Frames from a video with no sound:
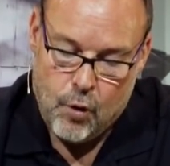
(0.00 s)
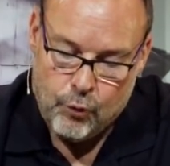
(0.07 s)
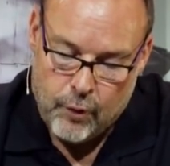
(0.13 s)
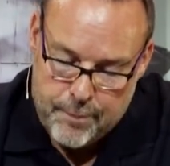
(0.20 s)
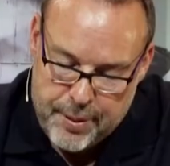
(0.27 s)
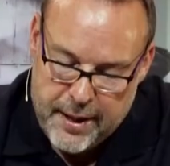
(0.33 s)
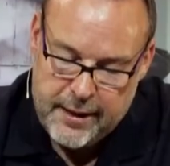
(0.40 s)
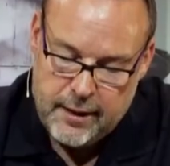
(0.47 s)

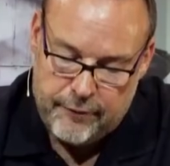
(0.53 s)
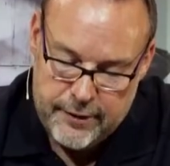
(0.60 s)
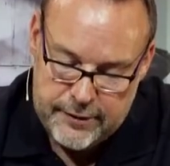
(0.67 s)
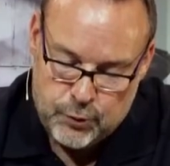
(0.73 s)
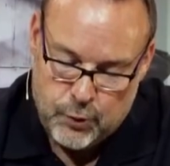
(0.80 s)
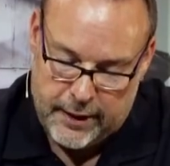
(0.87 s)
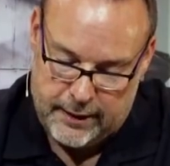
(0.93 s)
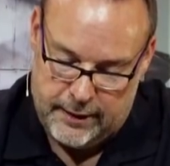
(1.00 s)
Repent of
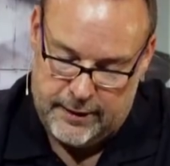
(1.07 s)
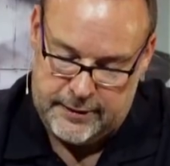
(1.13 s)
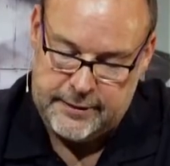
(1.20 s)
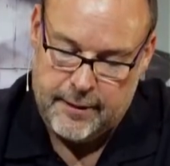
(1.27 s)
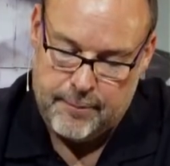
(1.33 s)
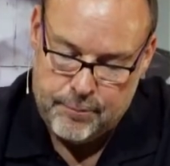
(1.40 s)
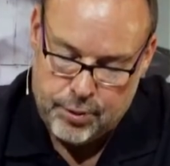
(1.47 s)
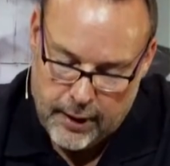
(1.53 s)
this
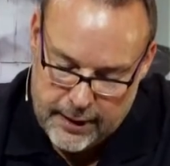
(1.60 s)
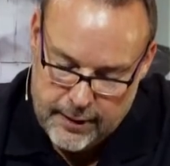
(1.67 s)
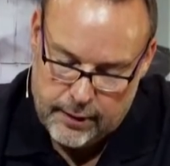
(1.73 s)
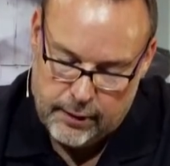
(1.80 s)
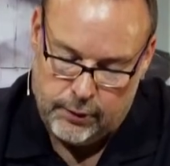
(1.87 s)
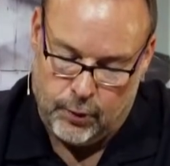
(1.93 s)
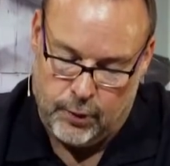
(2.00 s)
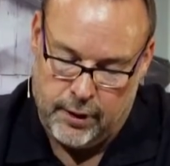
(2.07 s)
wickedness, pray to
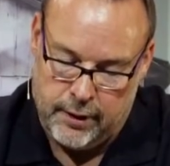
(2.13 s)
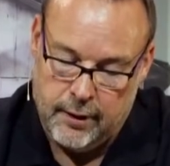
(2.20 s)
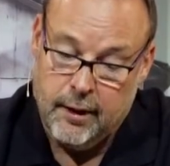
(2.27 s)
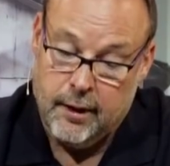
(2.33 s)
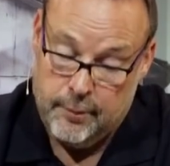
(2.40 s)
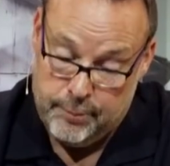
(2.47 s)
the Lord.